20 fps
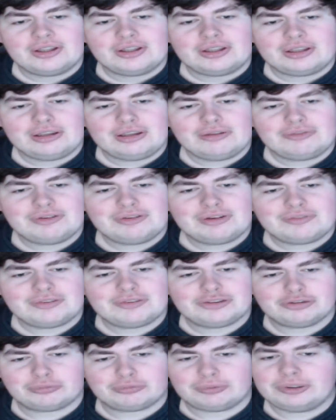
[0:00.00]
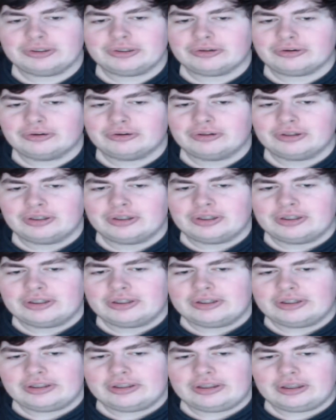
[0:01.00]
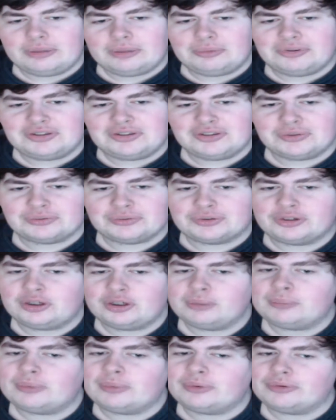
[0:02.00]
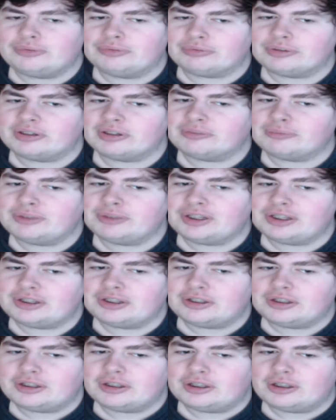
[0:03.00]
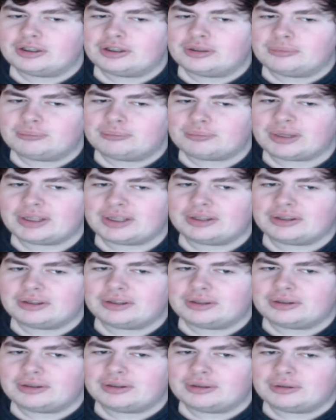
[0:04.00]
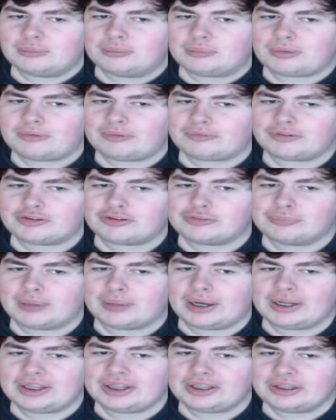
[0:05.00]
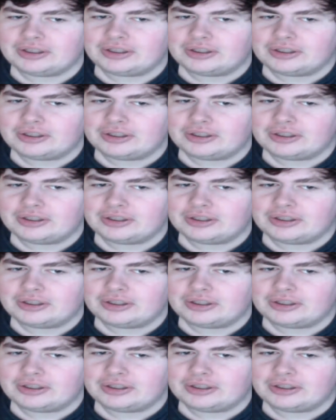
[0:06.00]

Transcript: Even if it's real, it was Shirakumo in front of me. My friend's body.